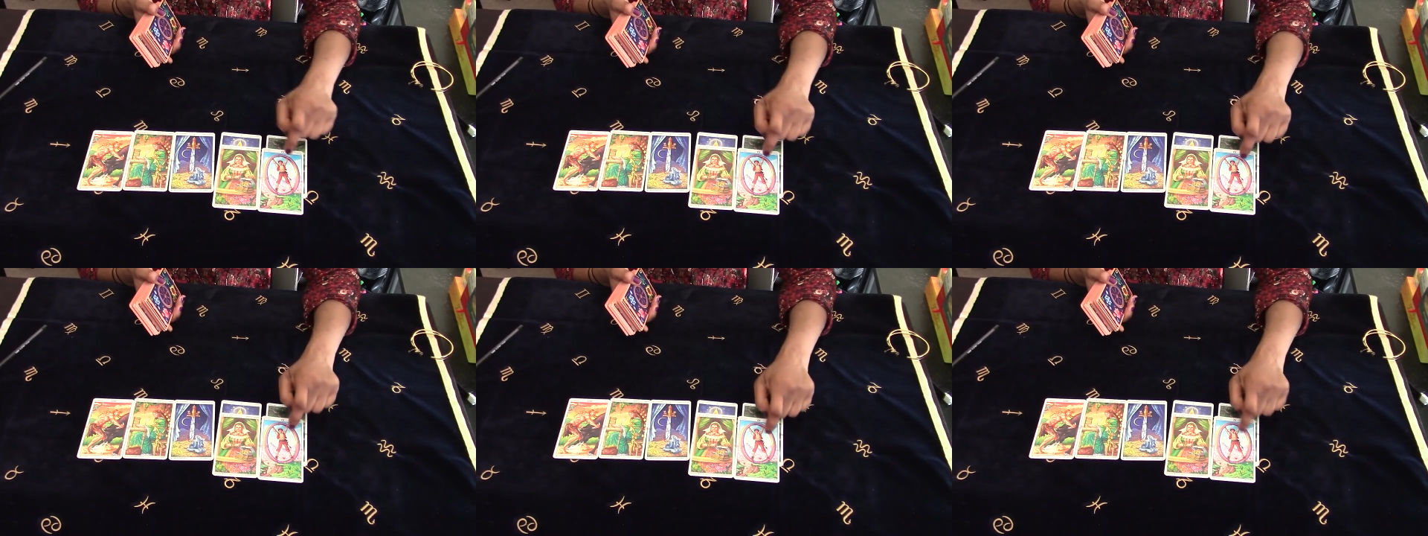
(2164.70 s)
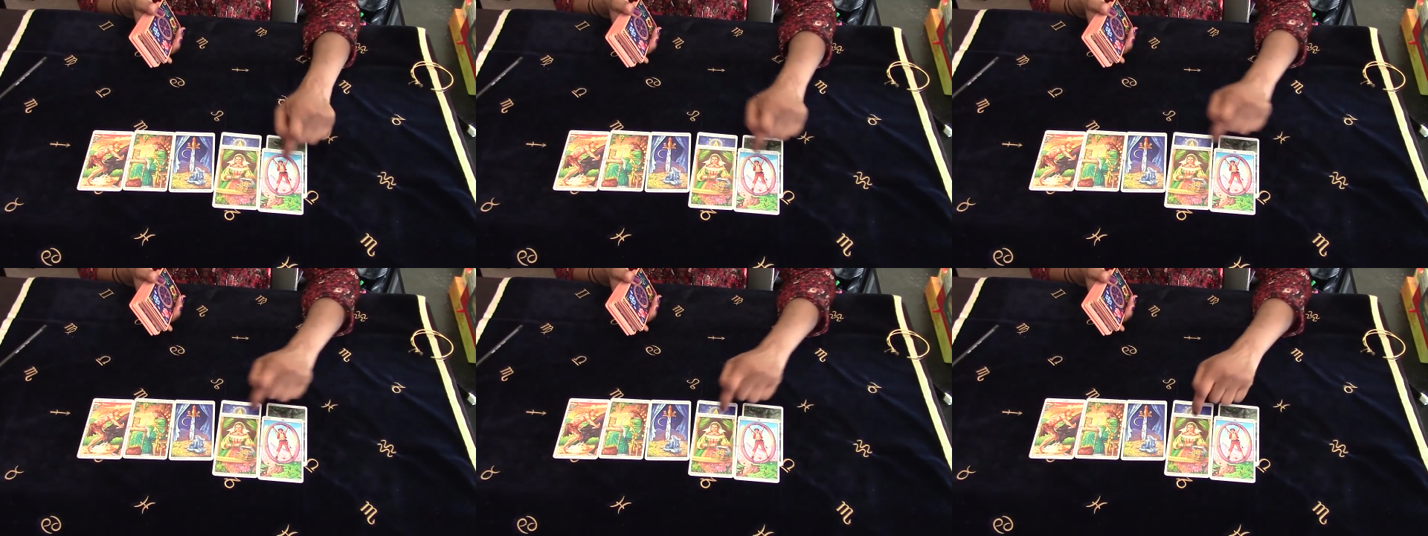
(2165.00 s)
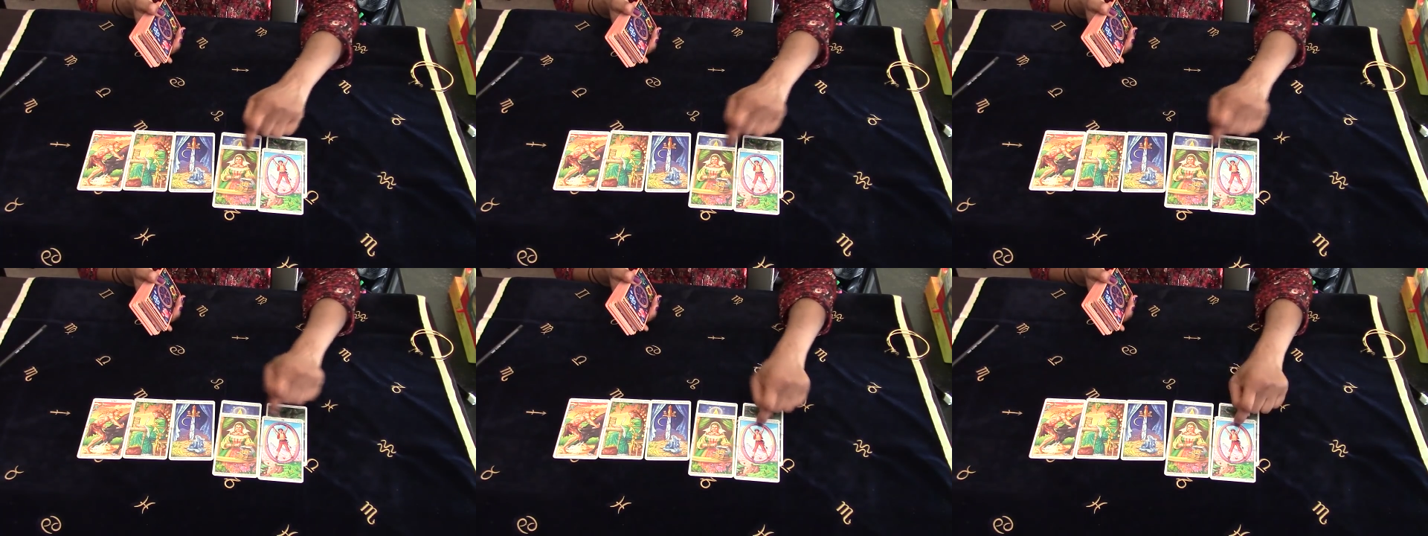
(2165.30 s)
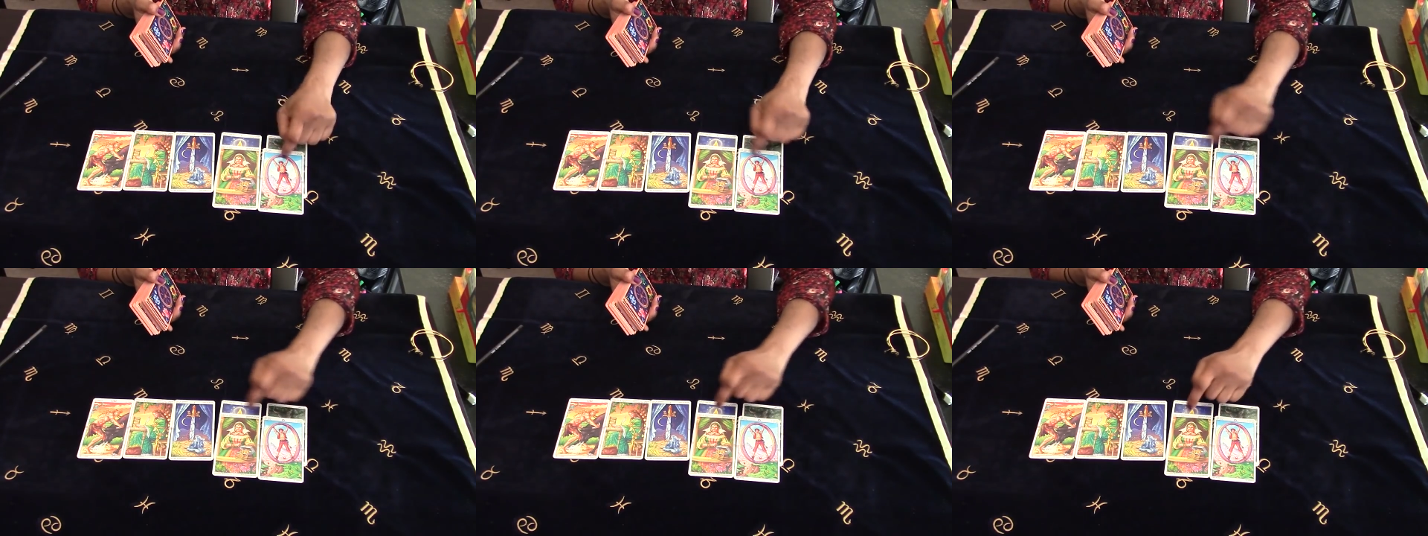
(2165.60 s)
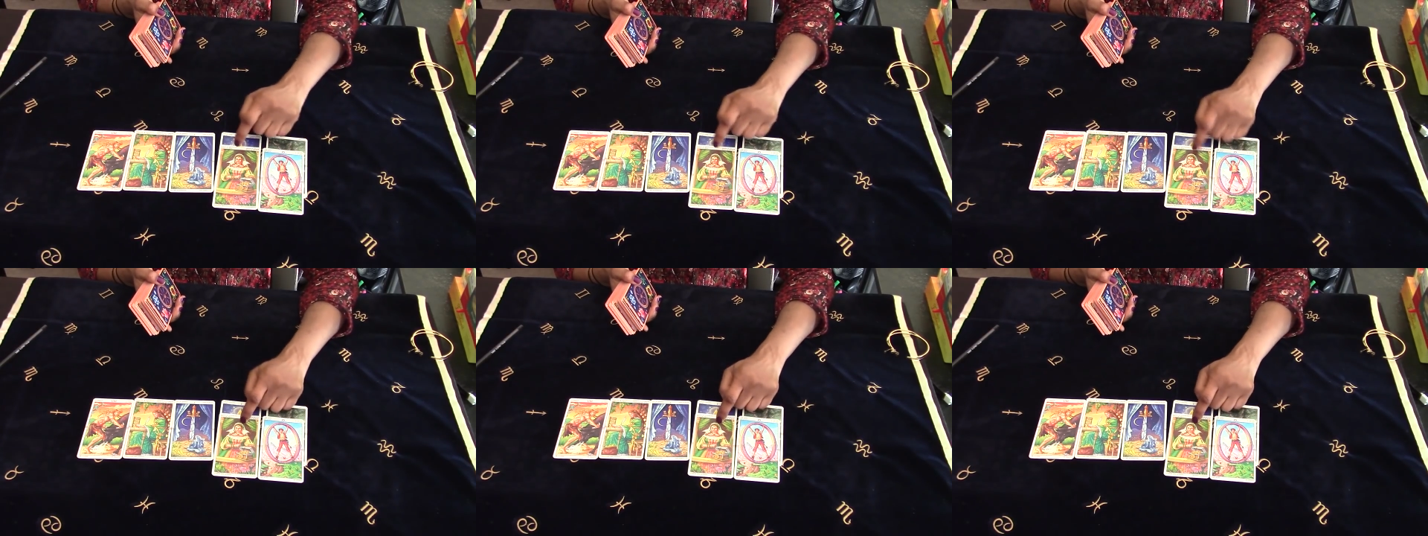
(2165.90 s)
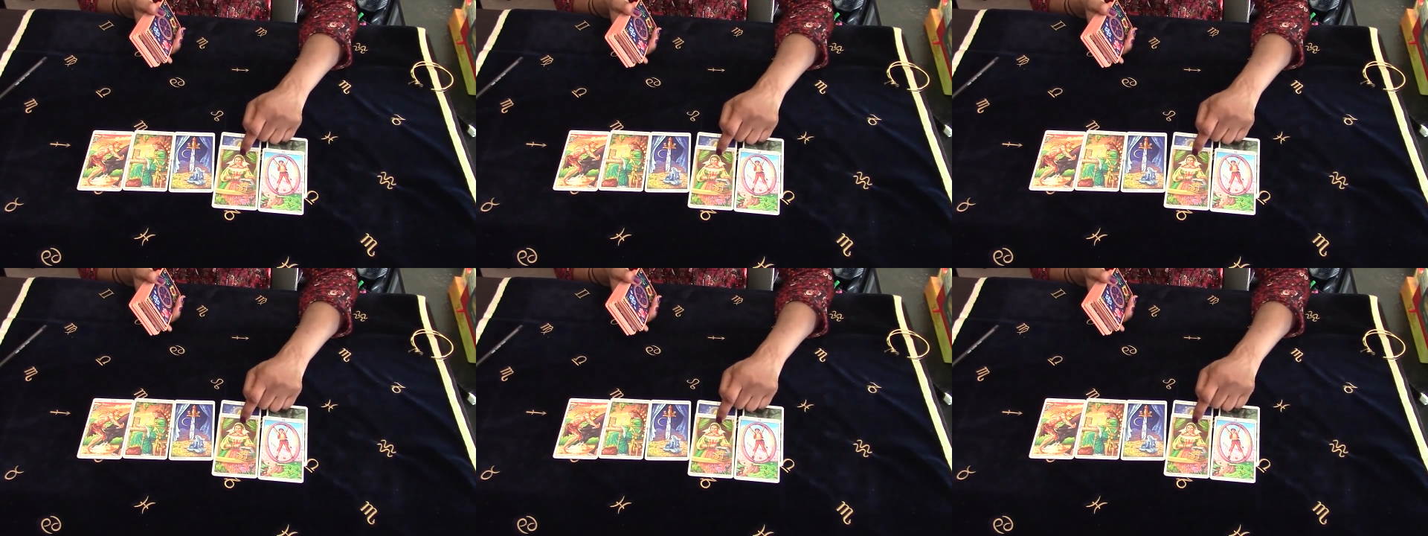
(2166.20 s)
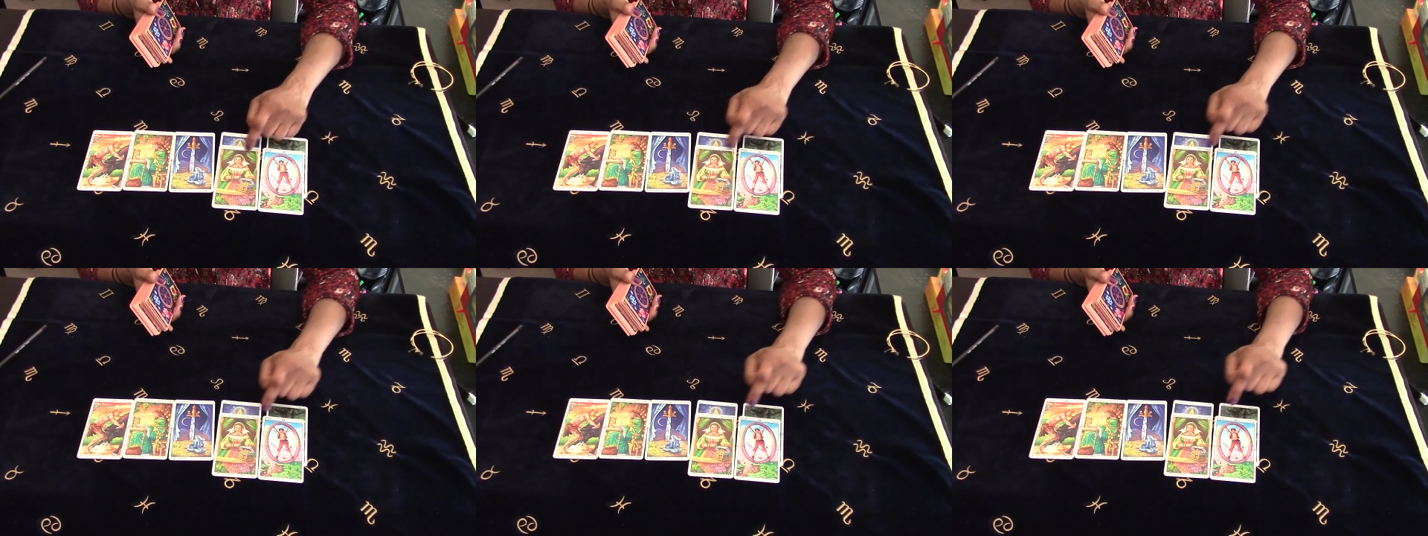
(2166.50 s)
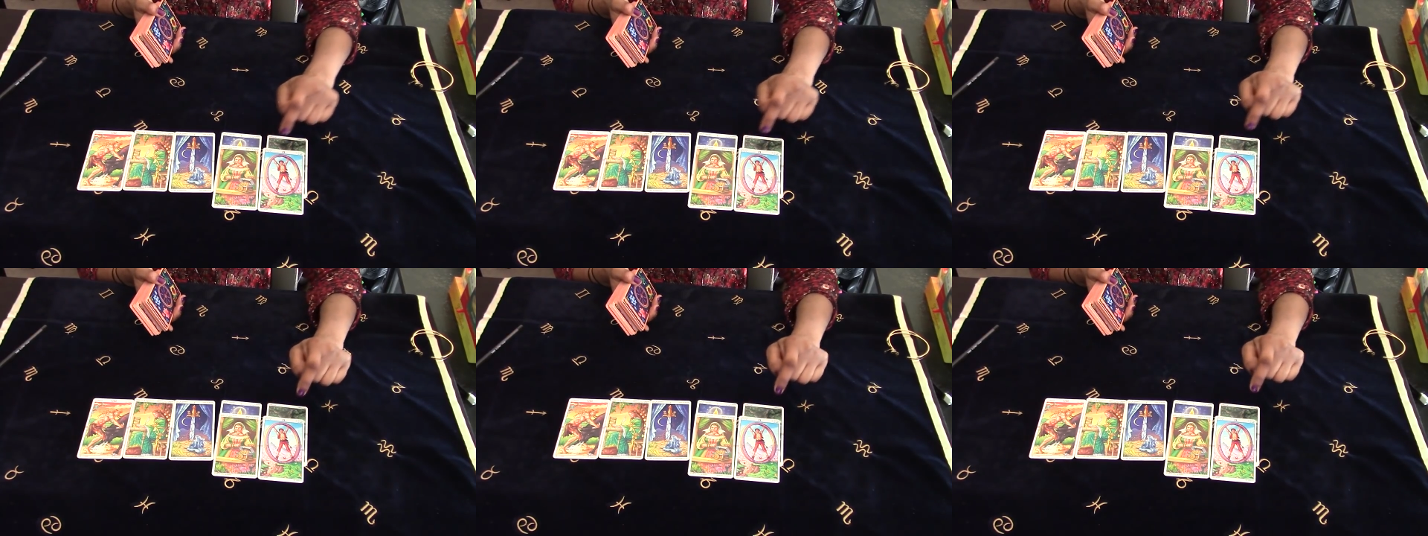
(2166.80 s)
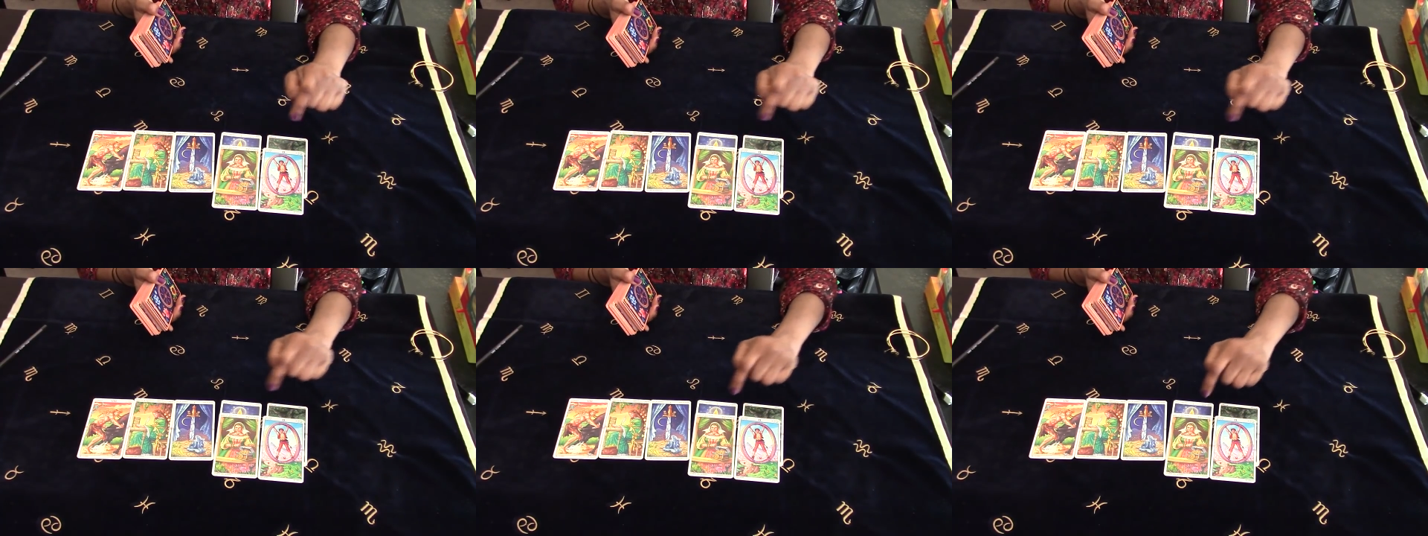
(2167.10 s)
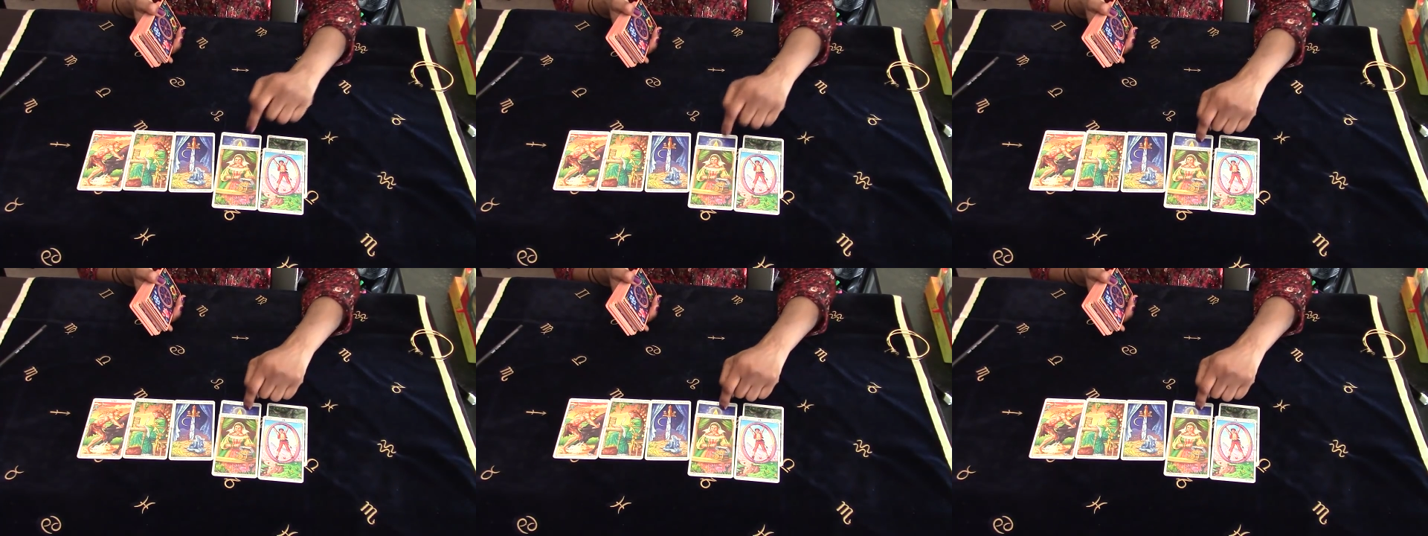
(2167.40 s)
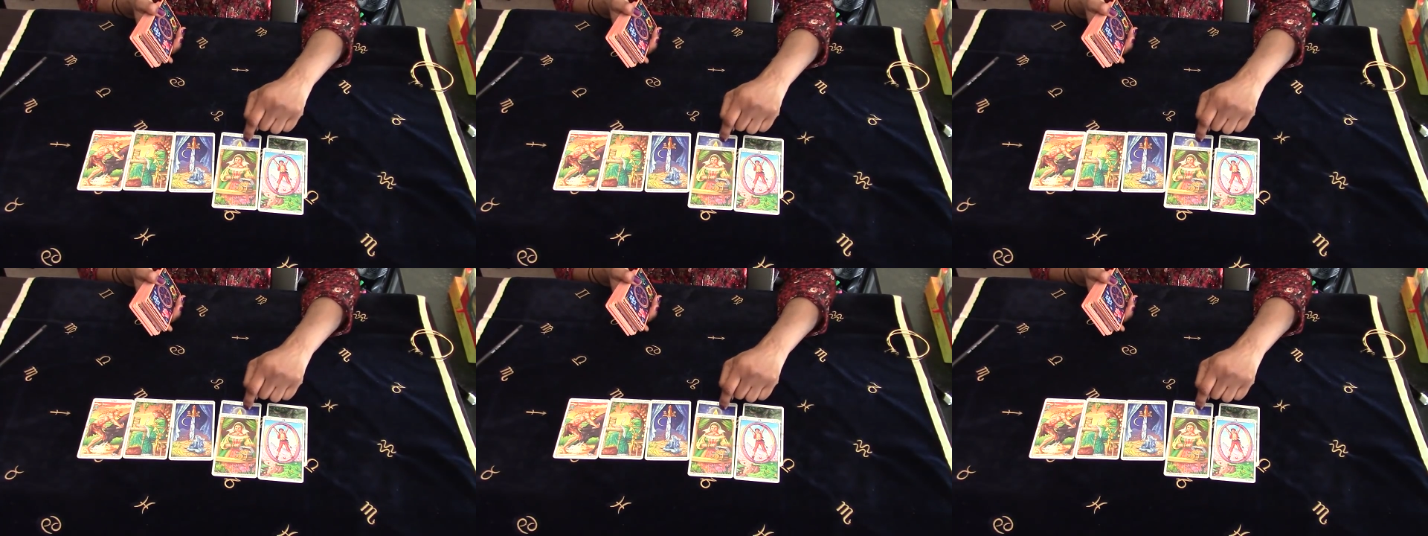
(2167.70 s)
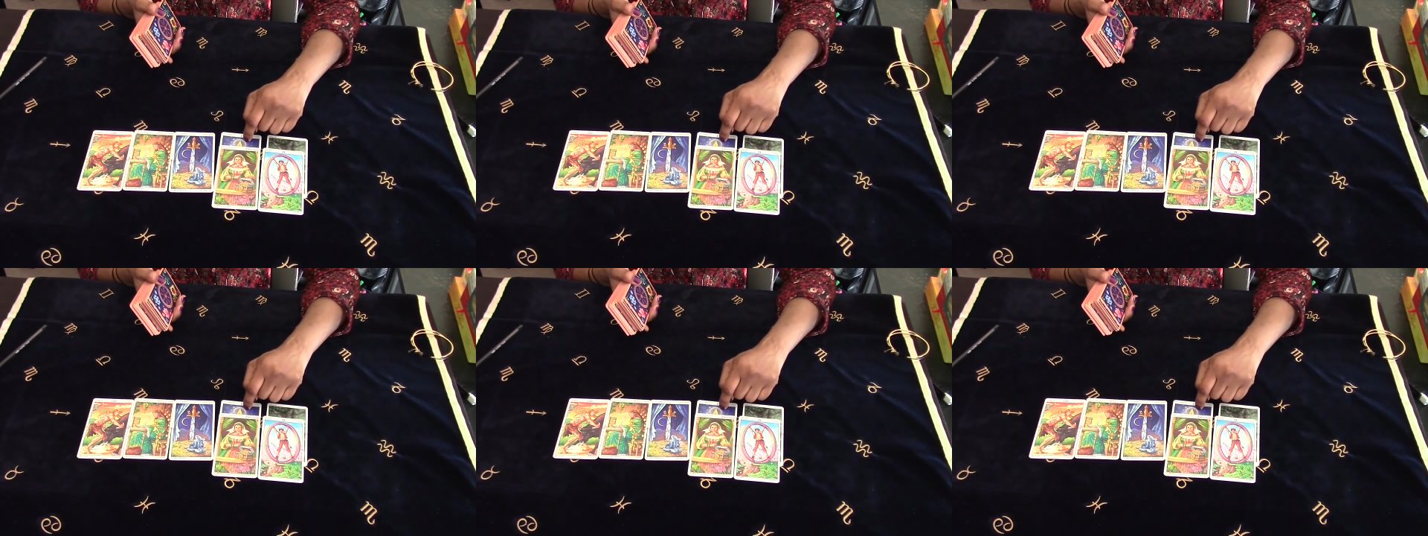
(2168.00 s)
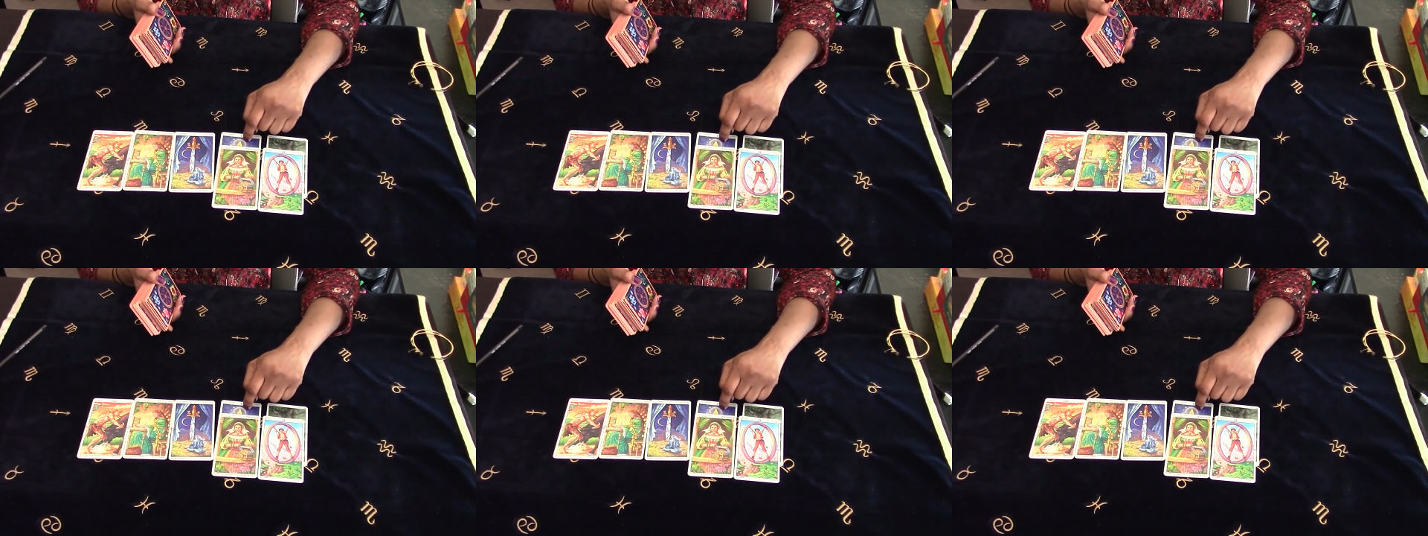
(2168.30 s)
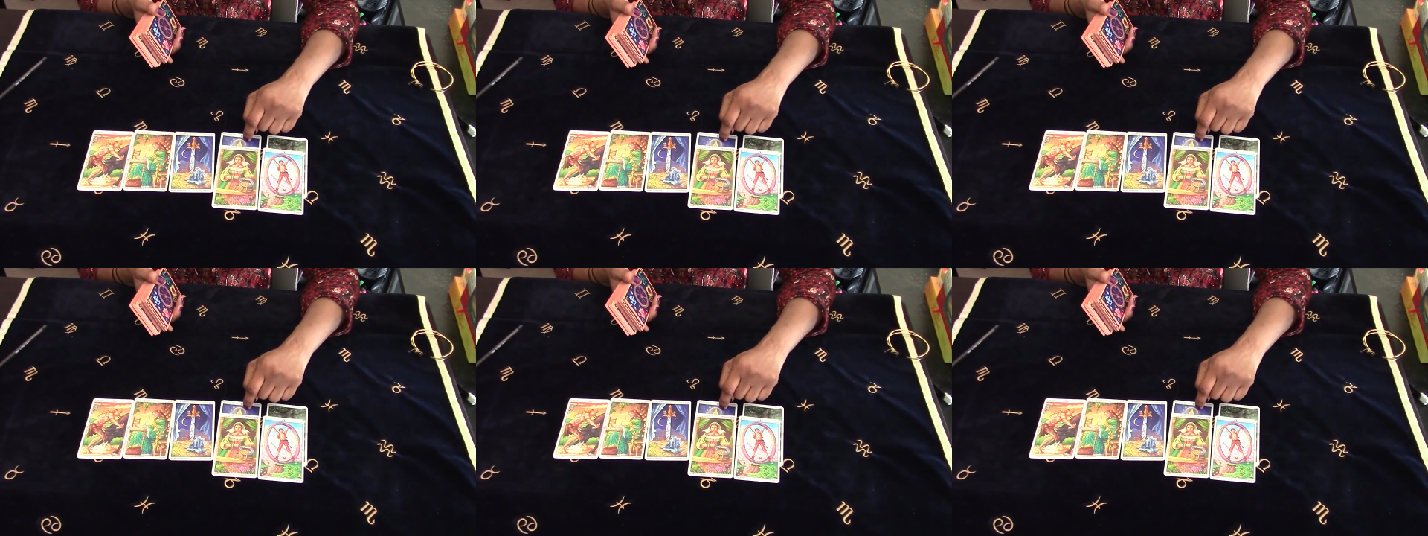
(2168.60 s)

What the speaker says: [unreadable: no face in view]